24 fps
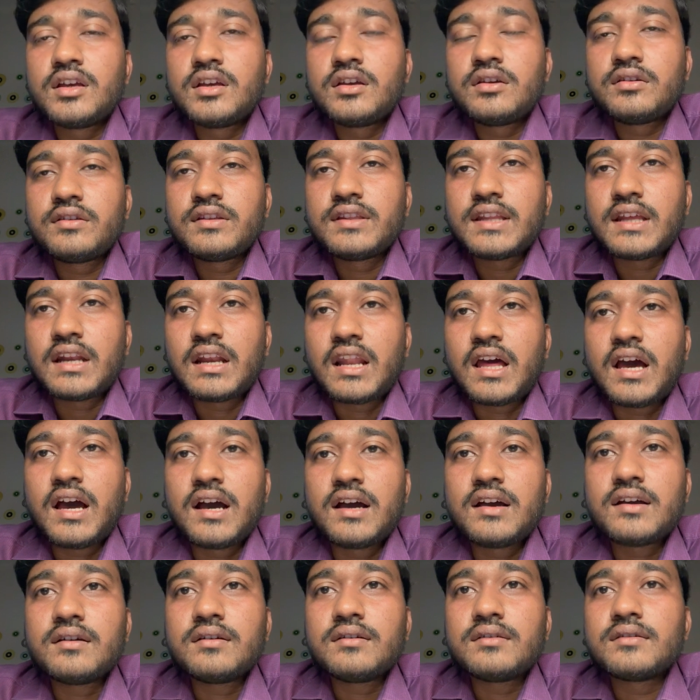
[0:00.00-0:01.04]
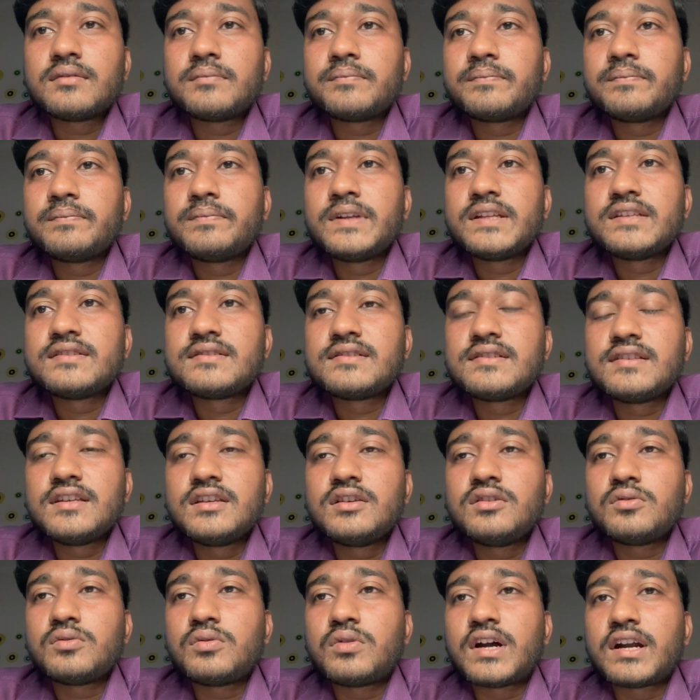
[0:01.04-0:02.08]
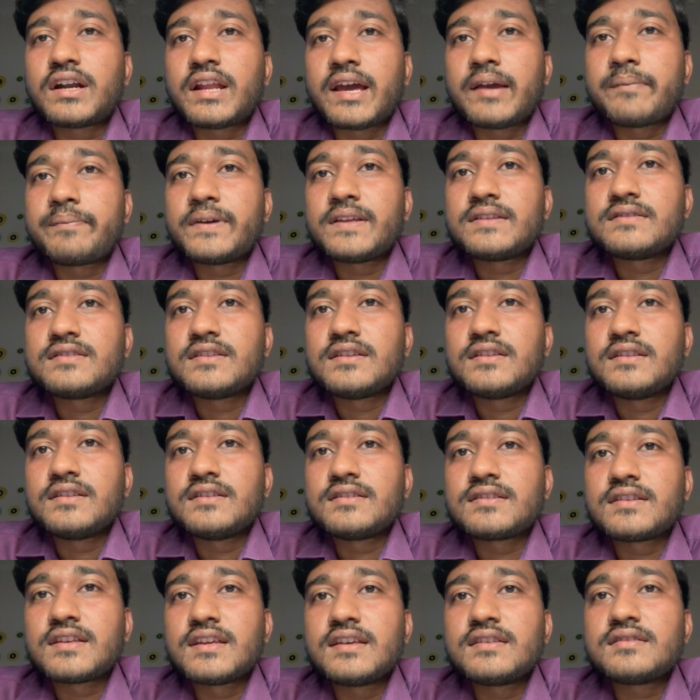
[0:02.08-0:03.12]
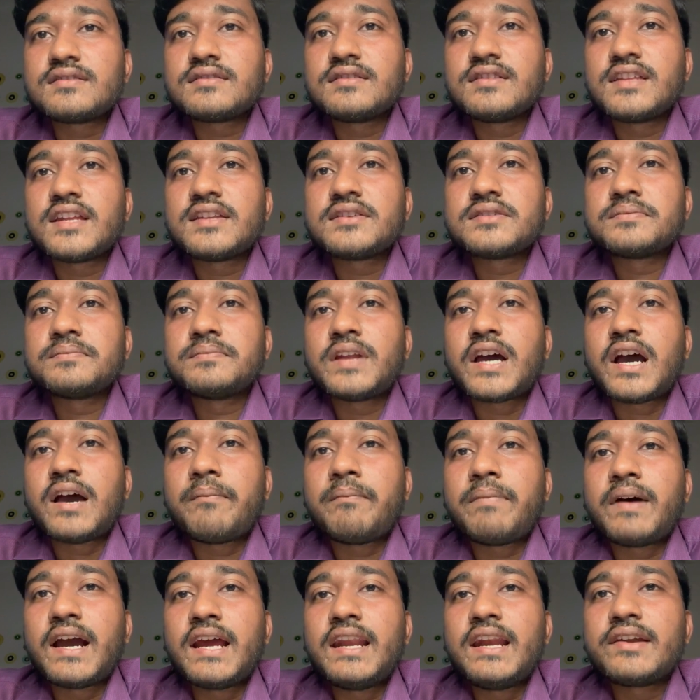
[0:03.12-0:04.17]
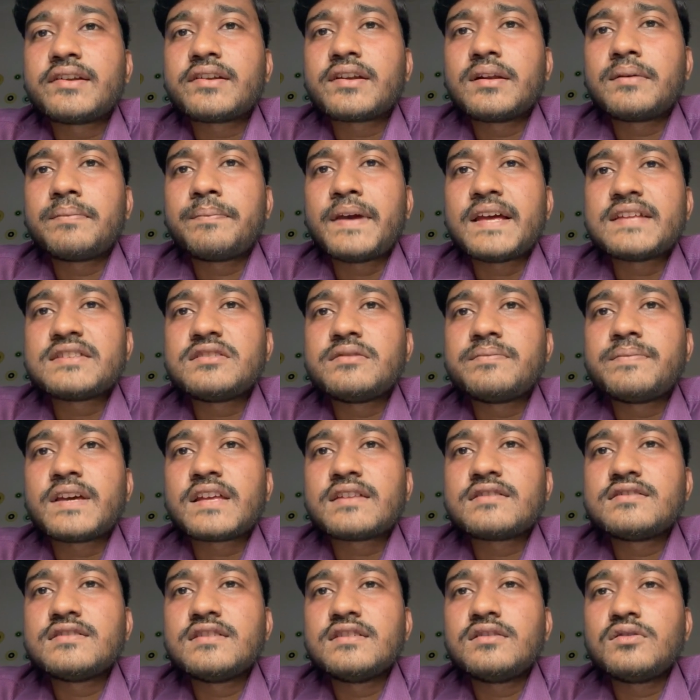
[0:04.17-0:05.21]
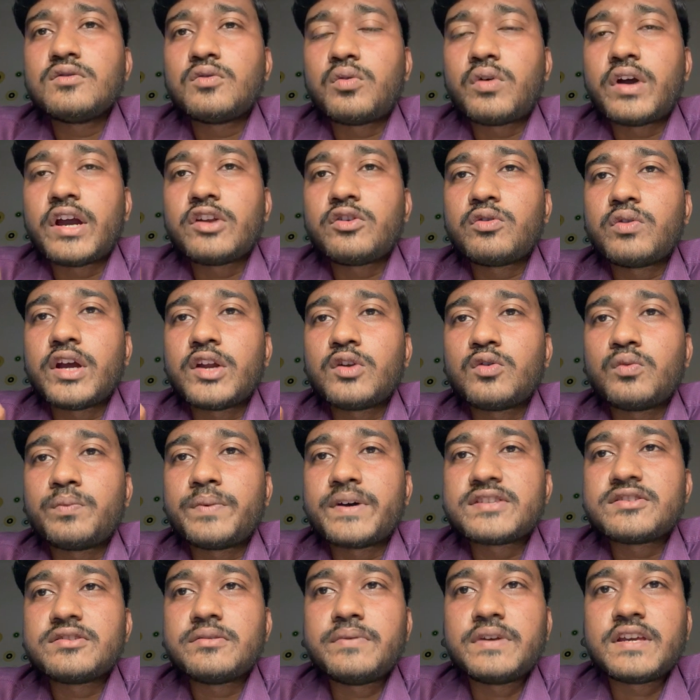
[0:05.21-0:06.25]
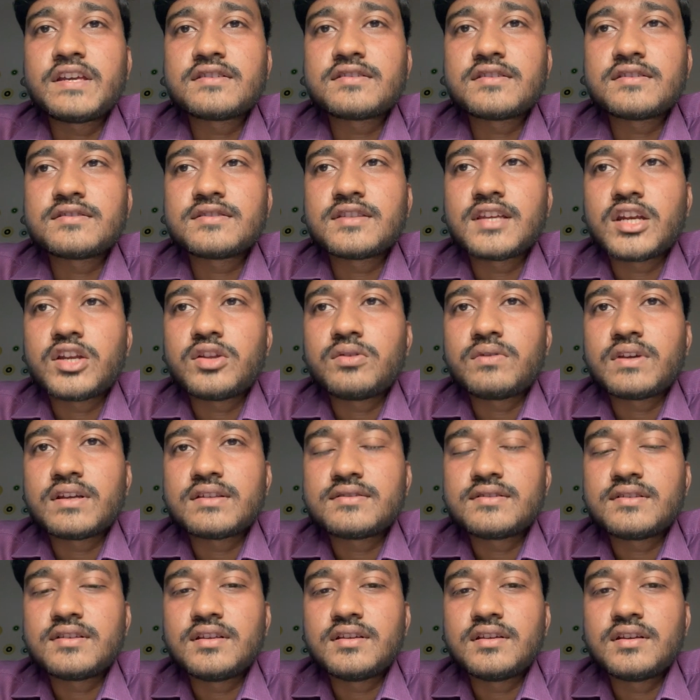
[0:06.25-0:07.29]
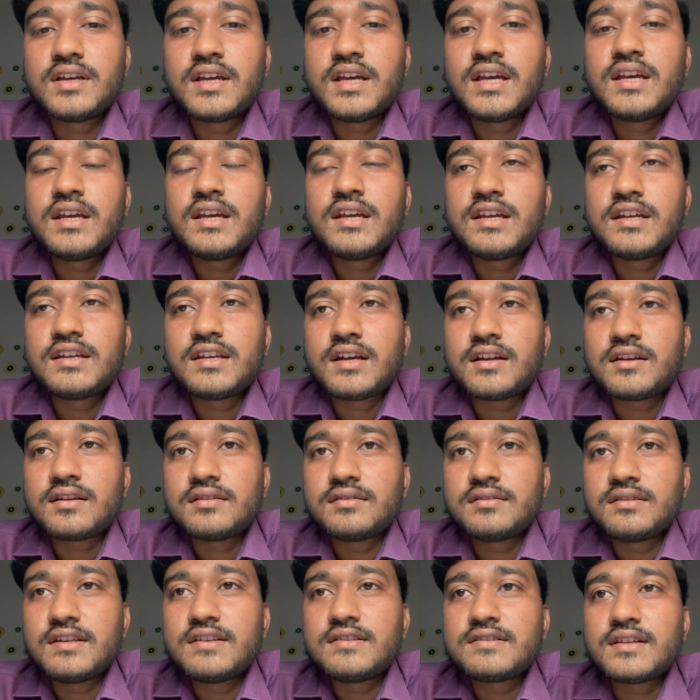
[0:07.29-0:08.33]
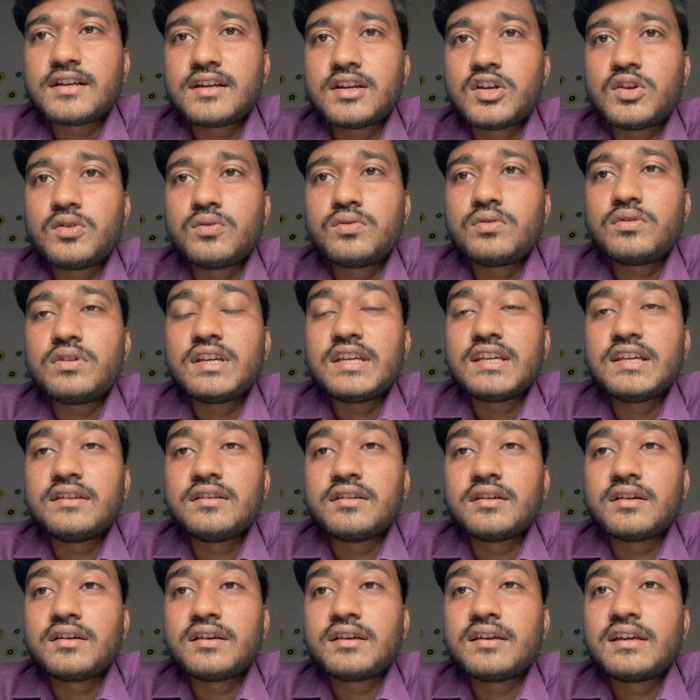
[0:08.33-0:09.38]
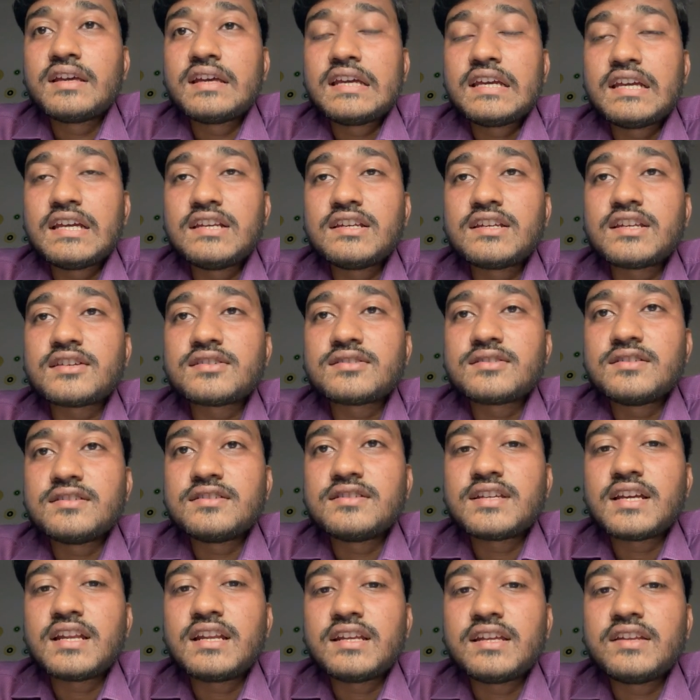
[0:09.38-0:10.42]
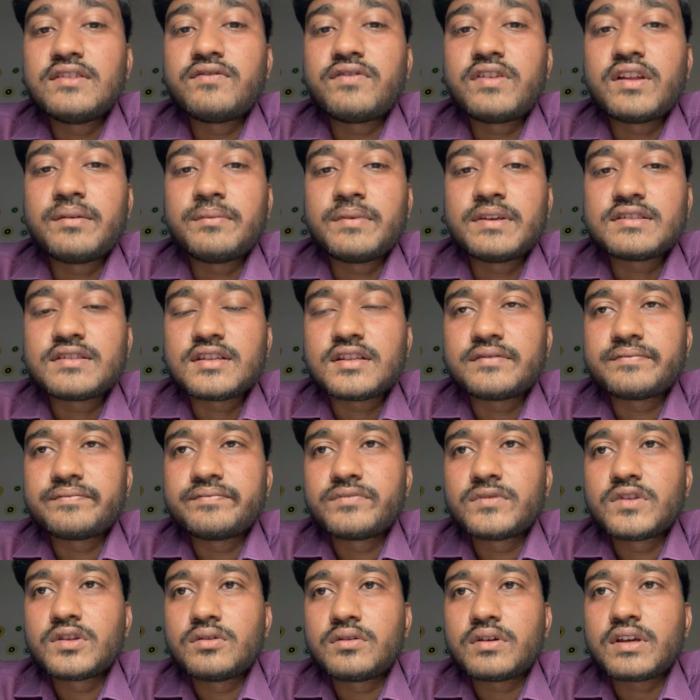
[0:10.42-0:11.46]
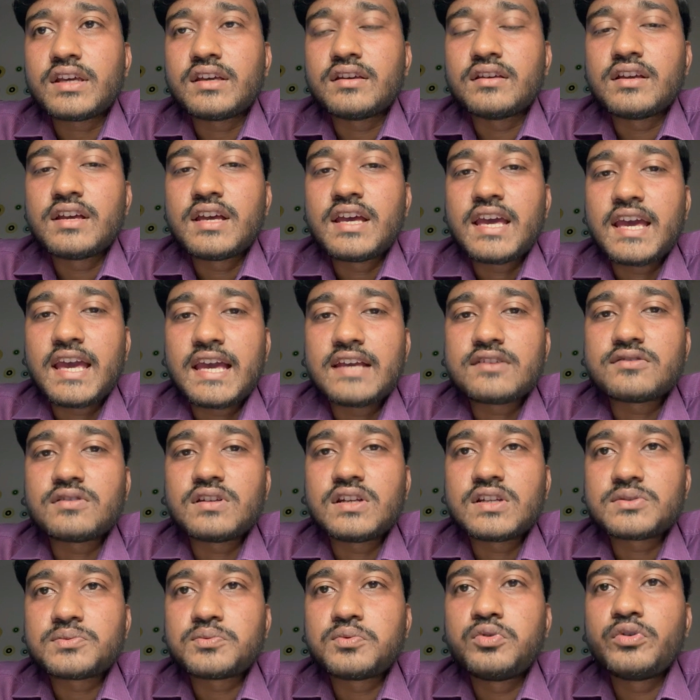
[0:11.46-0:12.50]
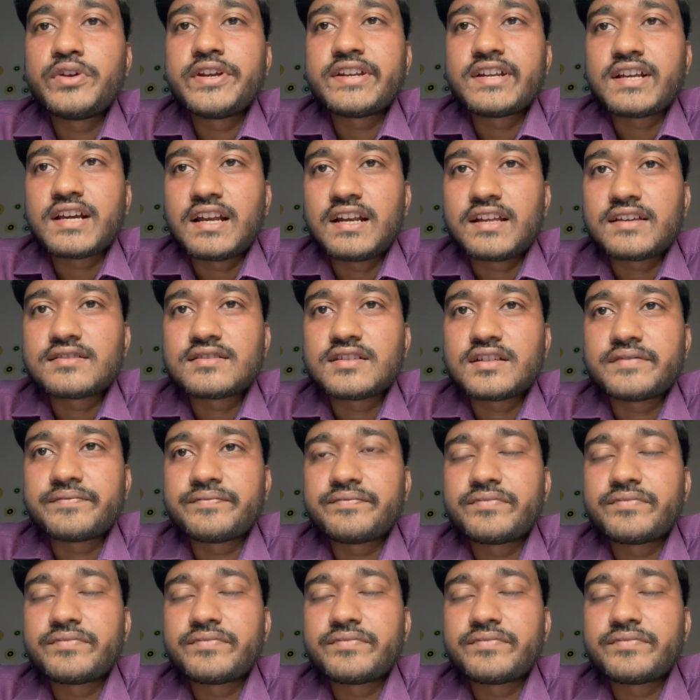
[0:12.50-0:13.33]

In the lung, please see what happens in this case. There is bilateral patchy white opacifications that you can see. These are due to interstitial inflammation, okay, as well as fluid collection.